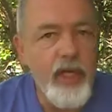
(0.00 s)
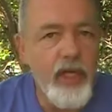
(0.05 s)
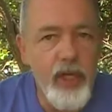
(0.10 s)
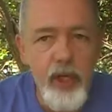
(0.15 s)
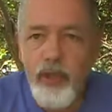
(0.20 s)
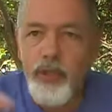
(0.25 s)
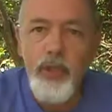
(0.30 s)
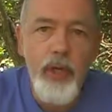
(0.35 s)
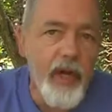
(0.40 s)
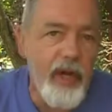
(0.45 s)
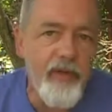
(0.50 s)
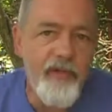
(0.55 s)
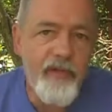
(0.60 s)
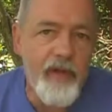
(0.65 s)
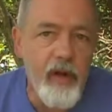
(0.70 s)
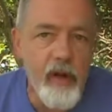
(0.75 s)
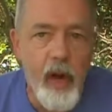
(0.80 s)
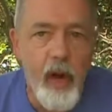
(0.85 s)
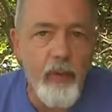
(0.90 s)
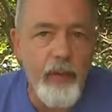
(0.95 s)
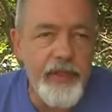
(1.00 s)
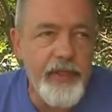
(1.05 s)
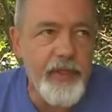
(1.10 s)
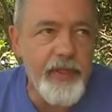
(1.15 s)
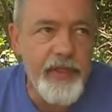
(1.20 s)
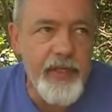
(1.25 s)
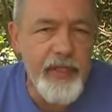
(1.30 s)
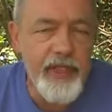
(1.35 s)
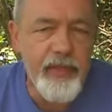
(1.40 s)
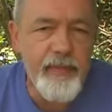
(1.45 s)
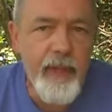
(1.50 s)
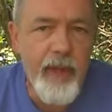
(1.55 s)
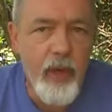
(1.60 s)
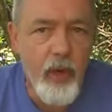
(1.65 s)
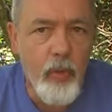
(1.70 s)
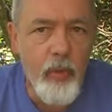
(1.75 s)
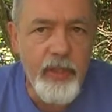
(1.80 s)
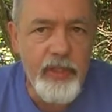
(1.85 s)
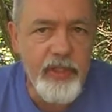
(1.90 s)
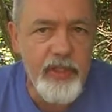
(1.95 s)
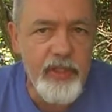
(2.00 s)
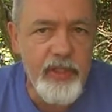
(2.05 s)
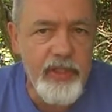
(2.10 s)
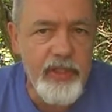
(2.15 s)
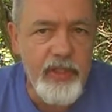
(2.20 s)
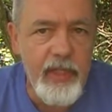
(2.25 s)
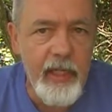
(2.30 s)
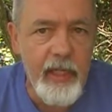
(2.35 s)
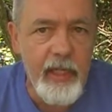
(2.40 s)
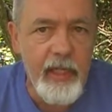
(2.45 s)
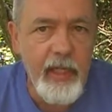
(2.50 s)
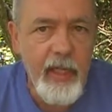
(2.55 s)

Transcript: you're trying to figure out what the test maker wants you to say.